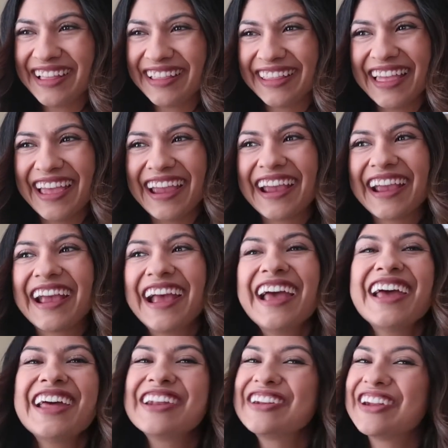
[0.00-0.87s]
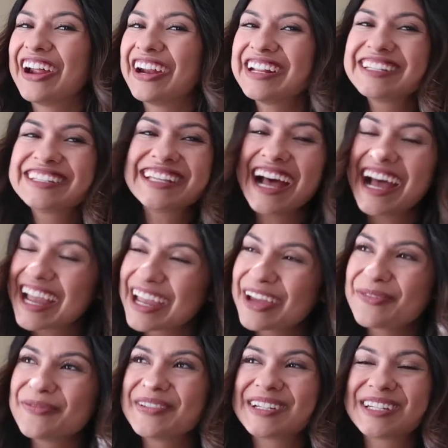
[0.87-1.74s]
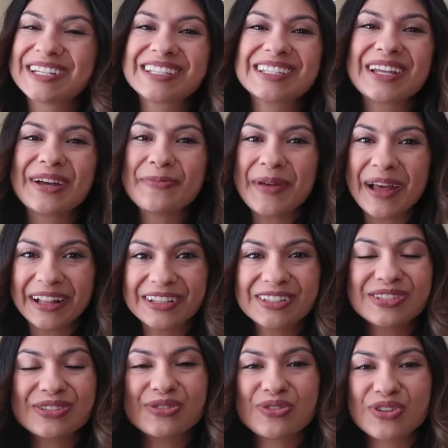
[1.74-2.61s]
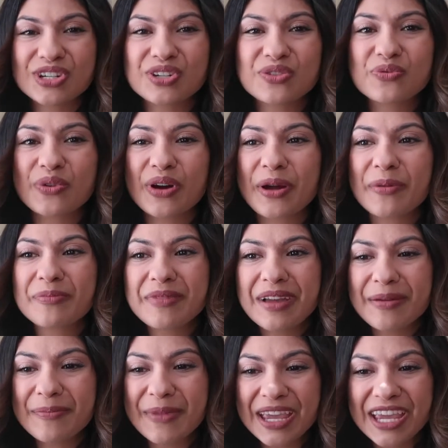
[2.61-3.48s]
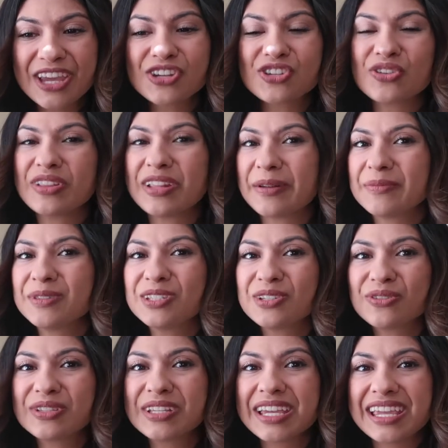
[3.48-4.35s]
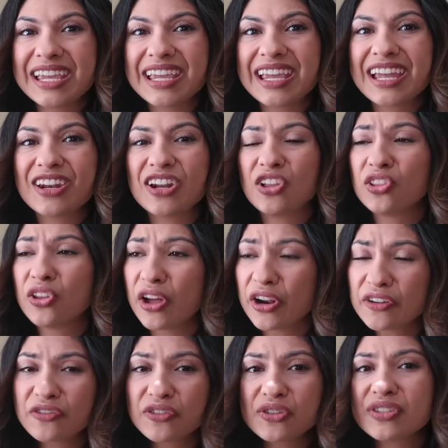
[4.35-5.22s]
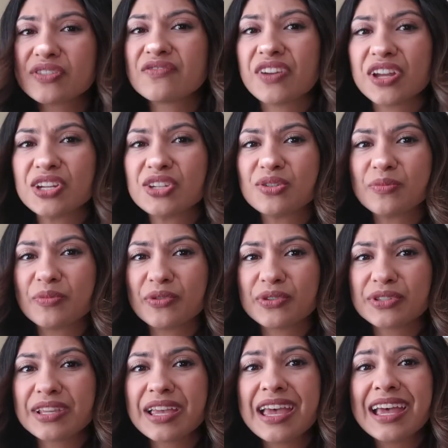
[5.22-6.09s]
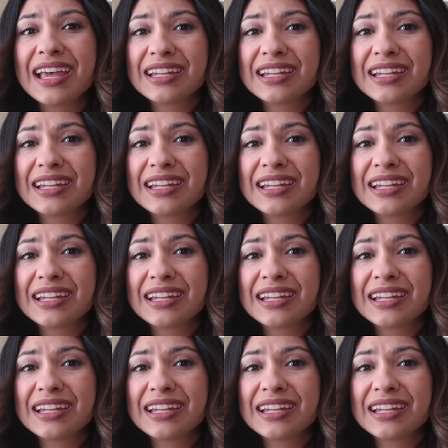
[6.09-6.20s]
like not a diet, but just a balanced nutrition where I'm making sure that I'm still taking in a lot of fruits and vegetables